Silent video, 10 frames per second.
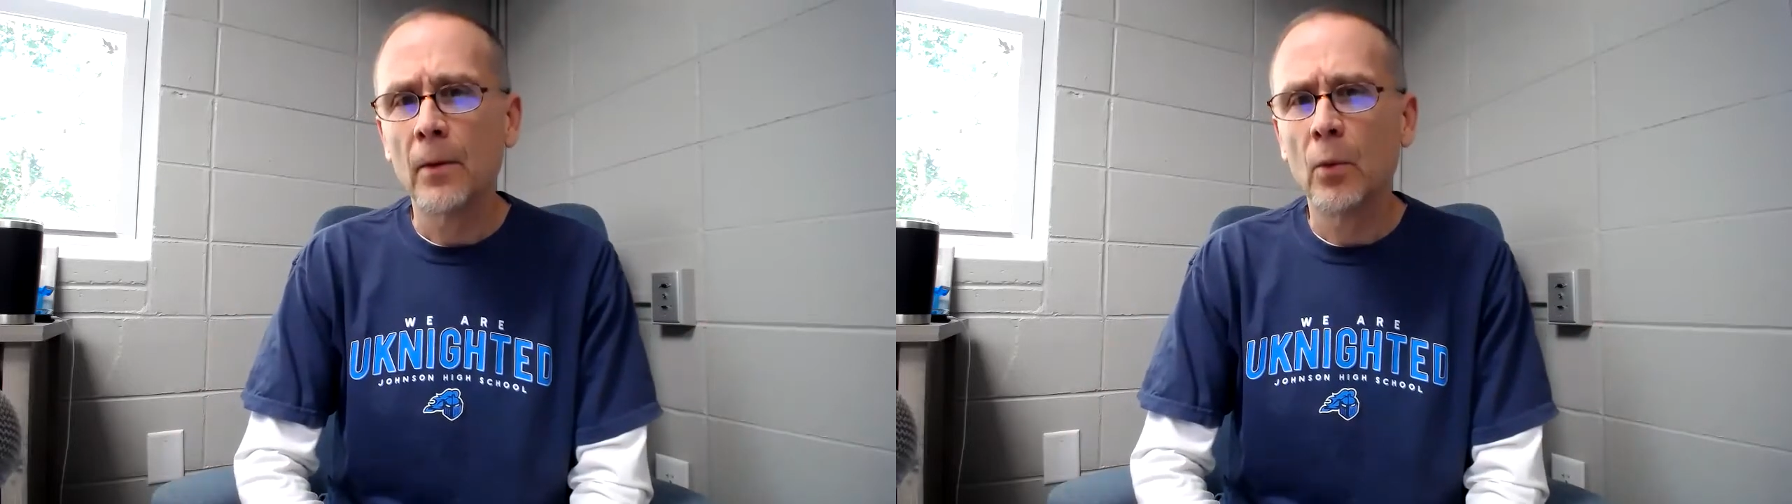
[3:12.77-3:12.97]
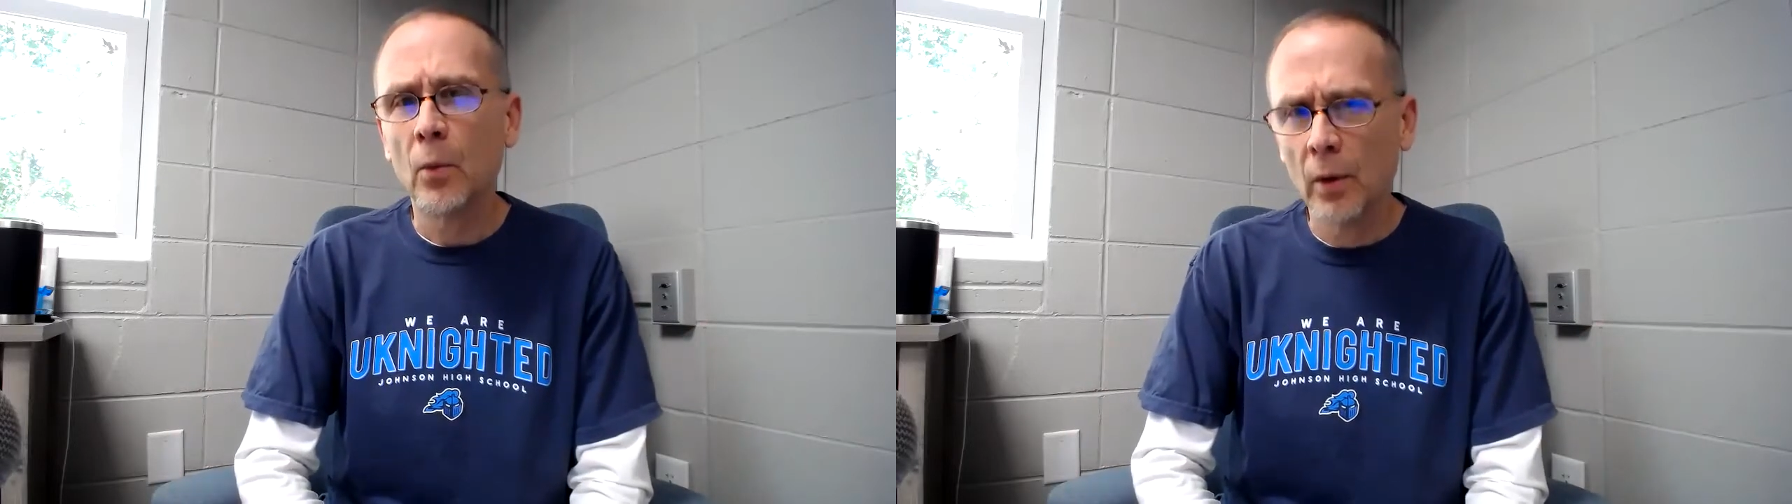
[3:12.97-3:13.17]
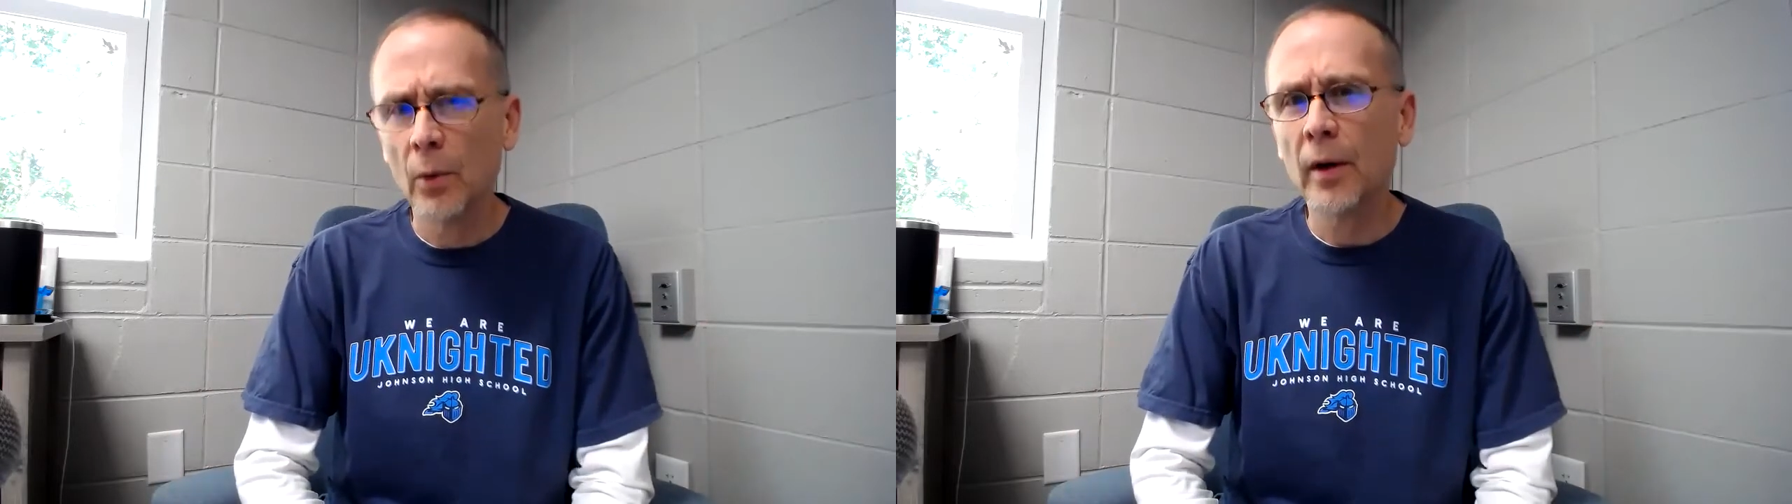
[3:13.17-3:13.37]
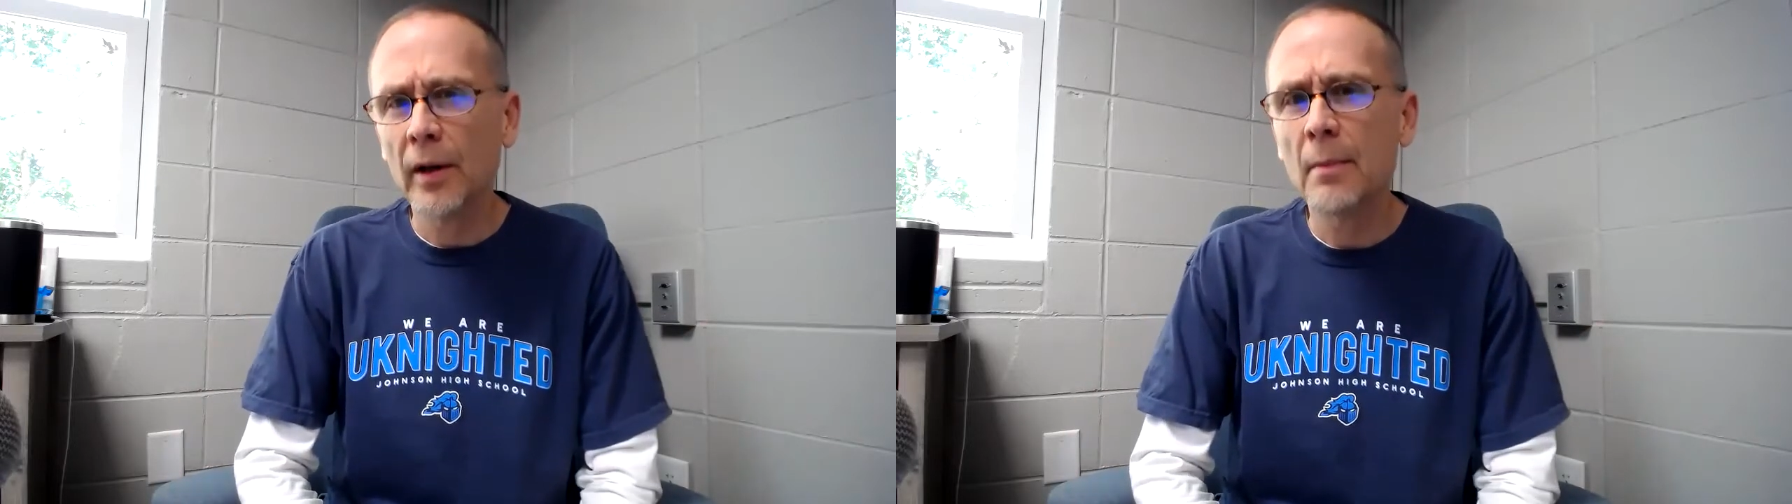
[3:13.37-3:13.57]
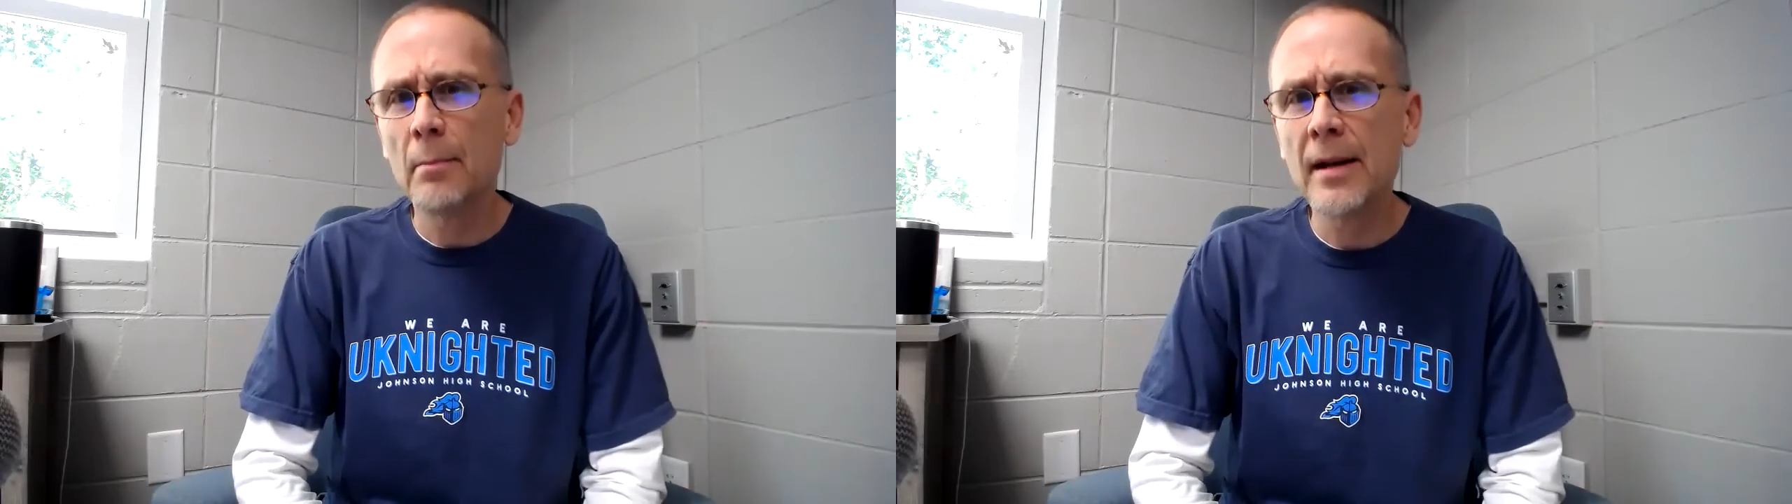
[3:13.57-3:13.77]
we're
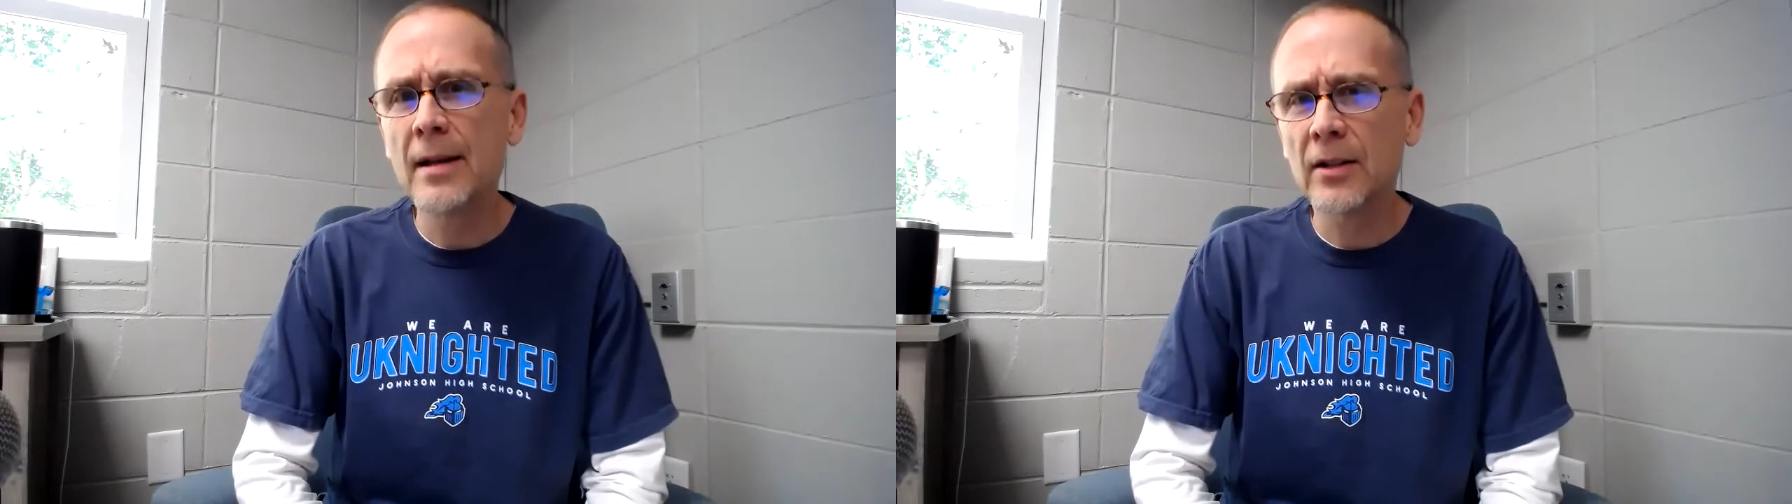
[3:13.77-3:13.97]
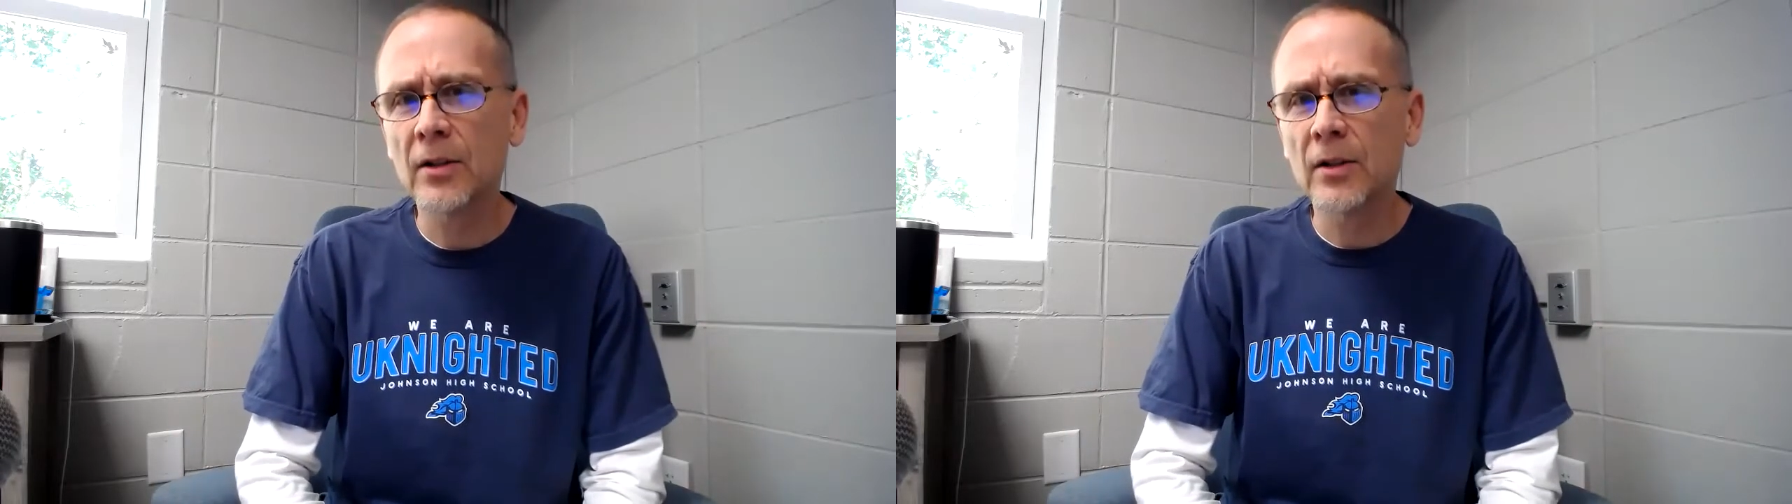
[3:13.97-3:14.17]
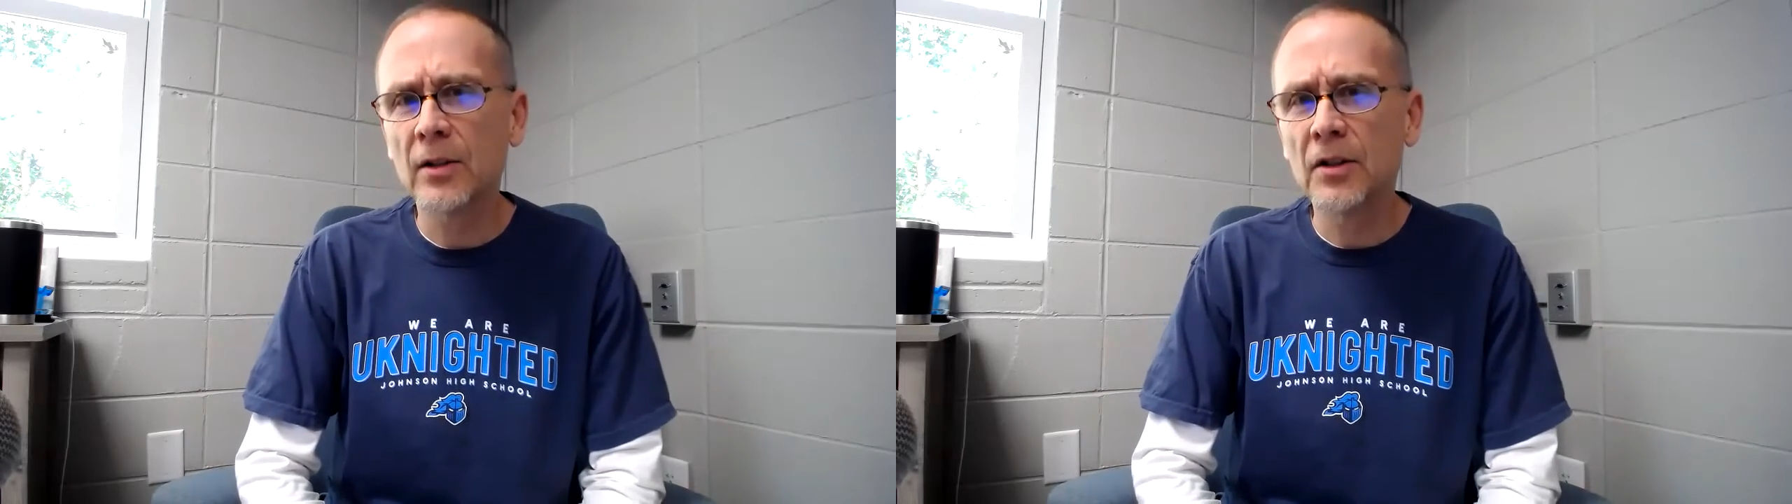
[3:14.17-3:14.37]
going to miss